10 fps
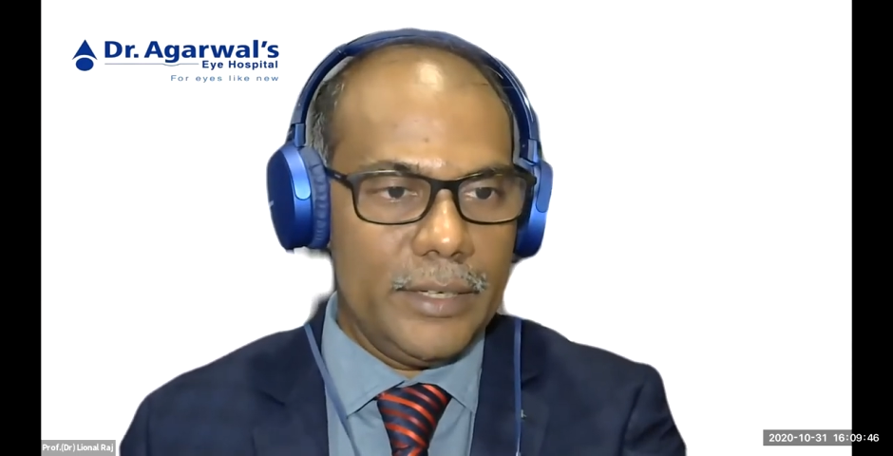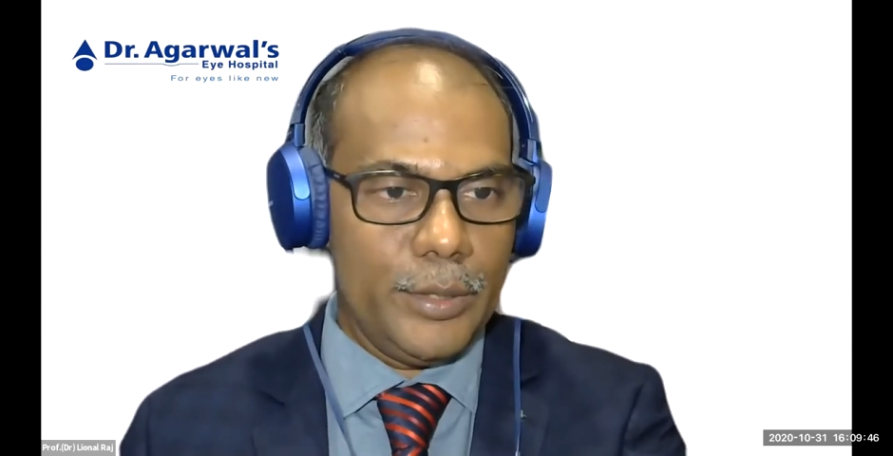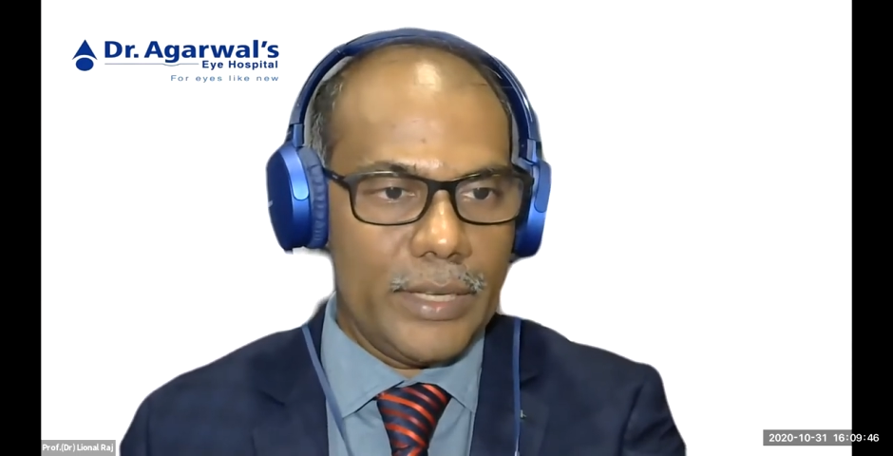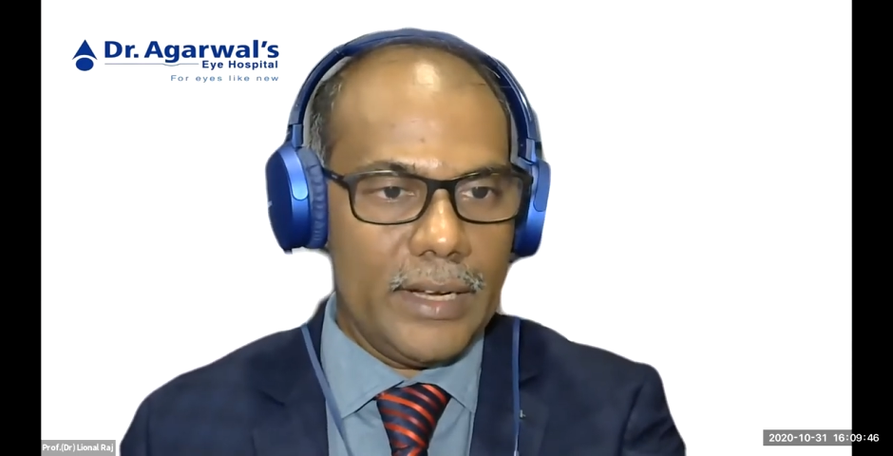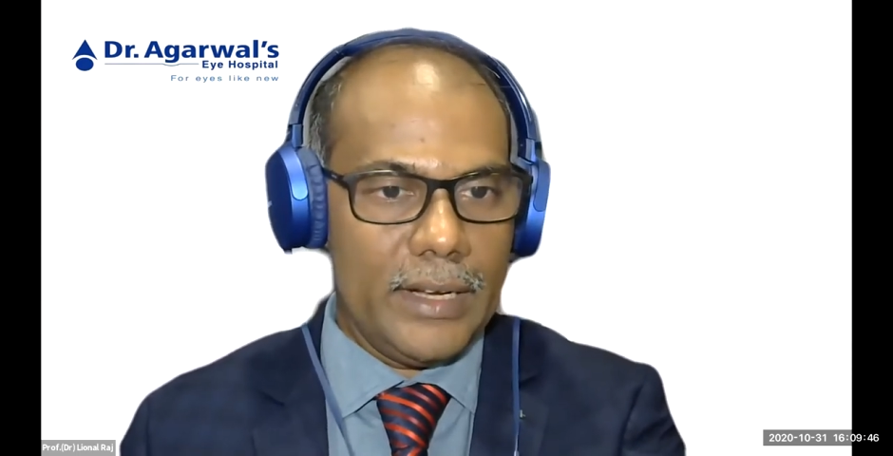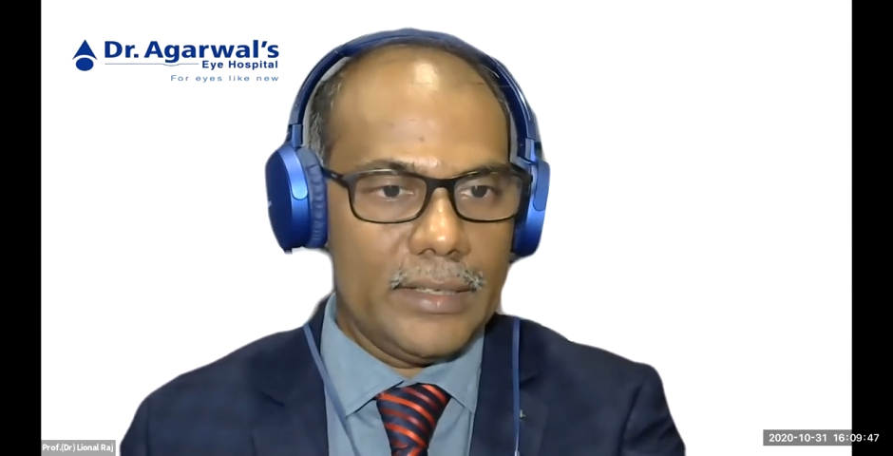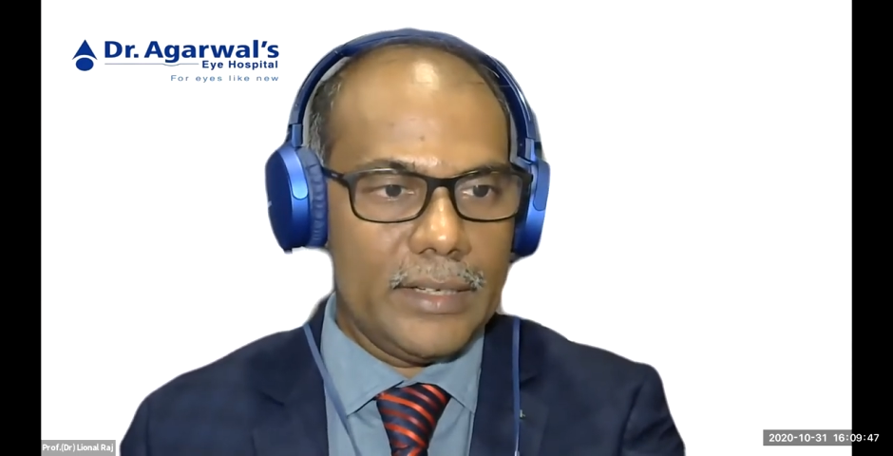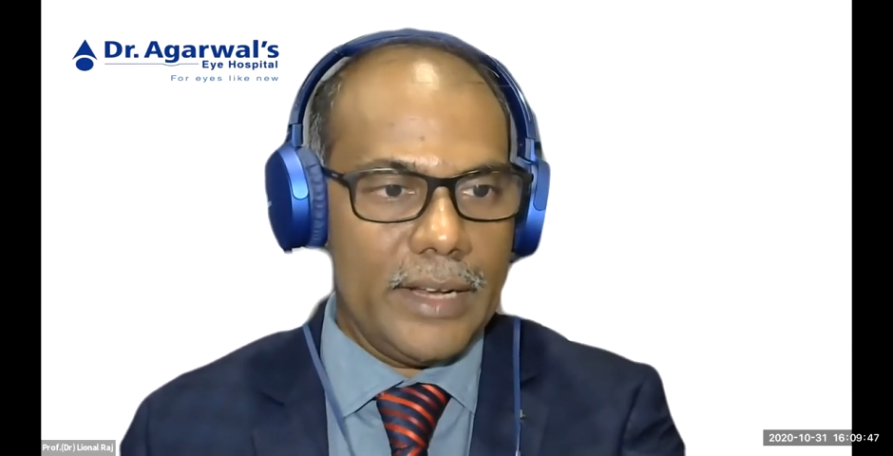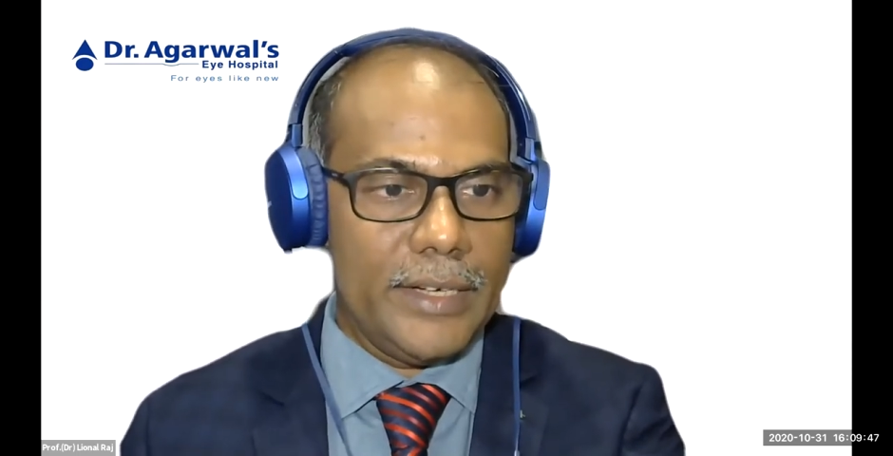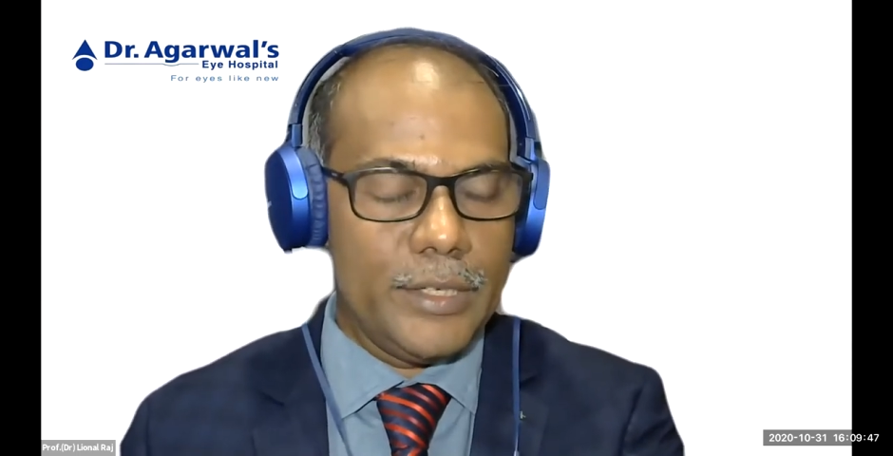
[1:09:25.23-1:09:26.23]
you can
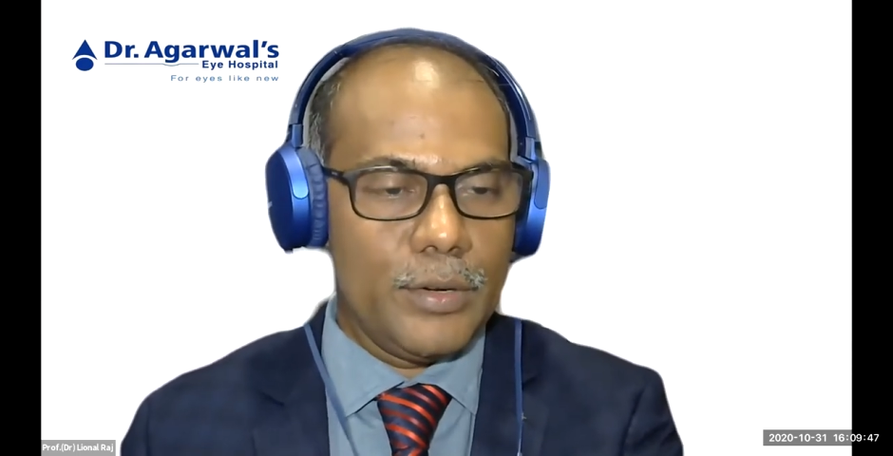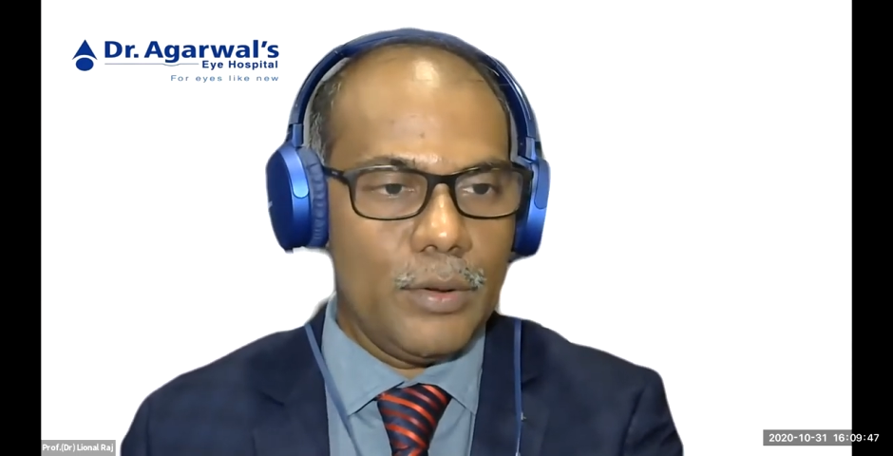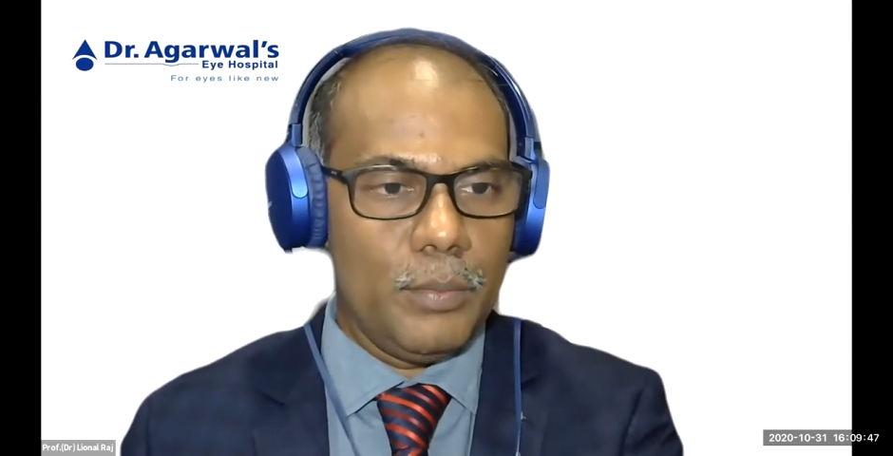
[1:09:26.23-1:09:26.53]
try to go